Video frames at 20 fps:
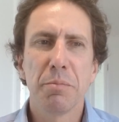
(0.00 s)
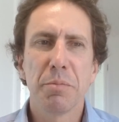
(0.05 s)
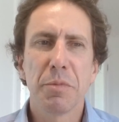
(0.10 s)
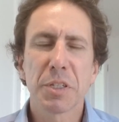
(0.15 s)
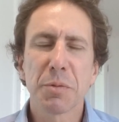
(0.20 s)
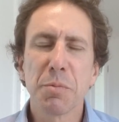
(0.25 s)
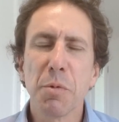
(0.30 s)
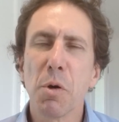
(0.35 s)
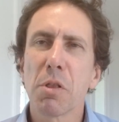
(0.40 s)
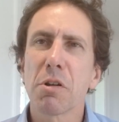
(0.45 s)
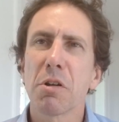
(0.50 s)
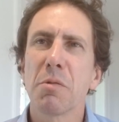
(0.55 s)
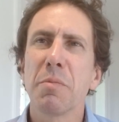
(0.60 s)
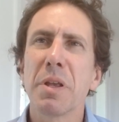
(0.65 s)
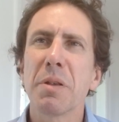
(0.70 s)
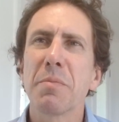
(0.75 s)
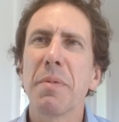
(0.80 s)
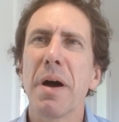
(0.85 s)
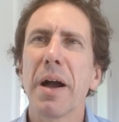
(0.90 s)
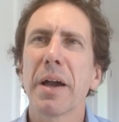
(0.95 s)
Smaller and
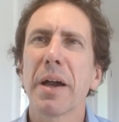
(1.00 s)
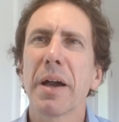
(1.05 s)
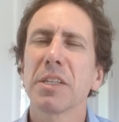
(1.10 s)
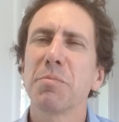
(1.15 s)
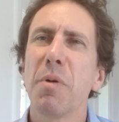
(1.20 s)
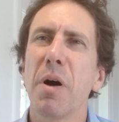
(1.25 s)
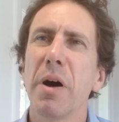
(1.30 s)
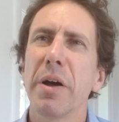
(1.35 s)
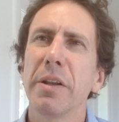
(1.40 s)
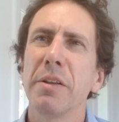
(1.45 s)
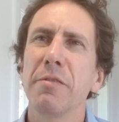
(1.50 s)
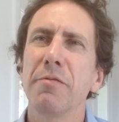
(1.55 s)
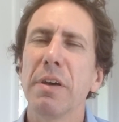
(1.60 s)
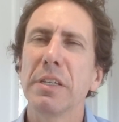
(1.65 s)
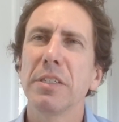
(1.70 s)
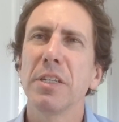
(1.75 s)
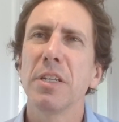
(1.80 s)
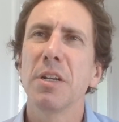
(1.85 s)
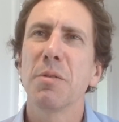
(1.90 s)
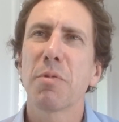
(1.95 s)
mid-markets might
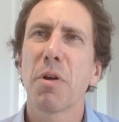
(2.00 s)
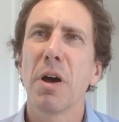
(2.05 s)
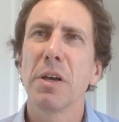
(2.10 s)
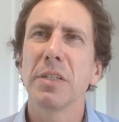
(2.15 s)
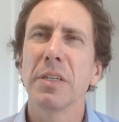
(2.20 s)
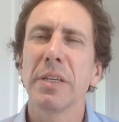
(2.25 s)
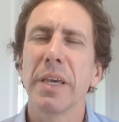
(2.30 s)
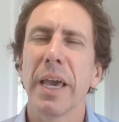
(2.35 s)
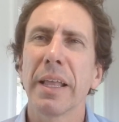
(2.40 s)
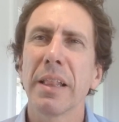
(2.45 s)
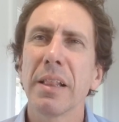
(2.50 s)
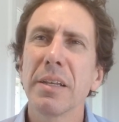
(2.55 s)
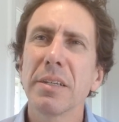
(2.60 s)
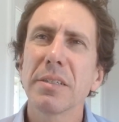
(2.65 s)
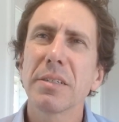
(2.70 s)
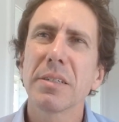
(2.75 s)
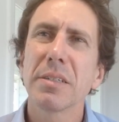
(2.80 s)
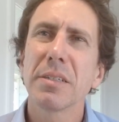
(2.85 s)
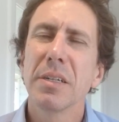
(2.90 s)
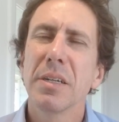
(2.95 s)
invest in a pricing
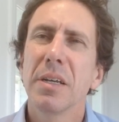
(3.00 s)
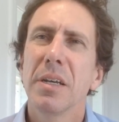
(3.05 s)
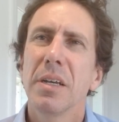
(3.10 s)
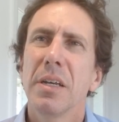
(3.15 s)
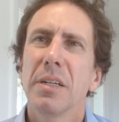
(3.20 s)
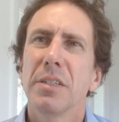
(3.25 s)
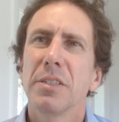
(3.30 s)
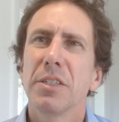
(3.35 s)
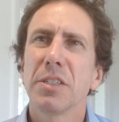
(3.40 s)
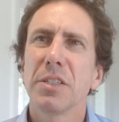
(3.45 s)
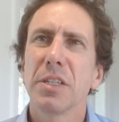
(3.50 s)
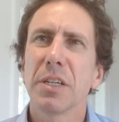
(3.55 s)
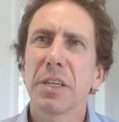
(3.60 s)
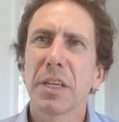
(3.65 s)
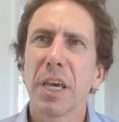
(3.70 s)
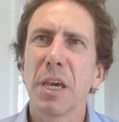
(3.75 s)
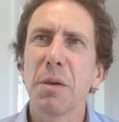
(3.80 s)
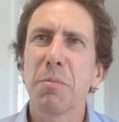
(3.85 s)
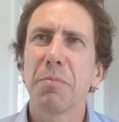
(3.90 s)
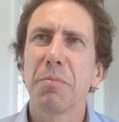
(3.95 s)
analyst just to
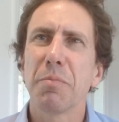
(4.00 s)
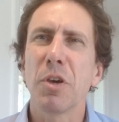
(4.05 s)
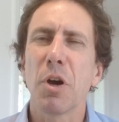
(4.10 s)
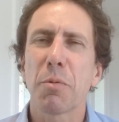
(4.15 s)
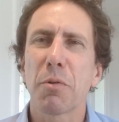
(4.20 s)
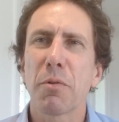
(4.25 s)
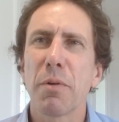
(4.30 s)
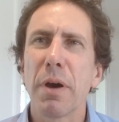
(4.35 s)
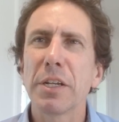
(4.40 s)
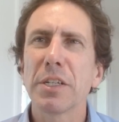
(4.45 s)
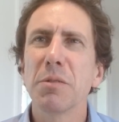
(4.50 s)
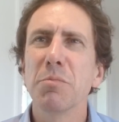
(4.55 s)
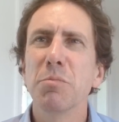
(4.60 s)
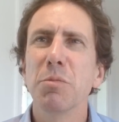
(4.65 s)
keep the operation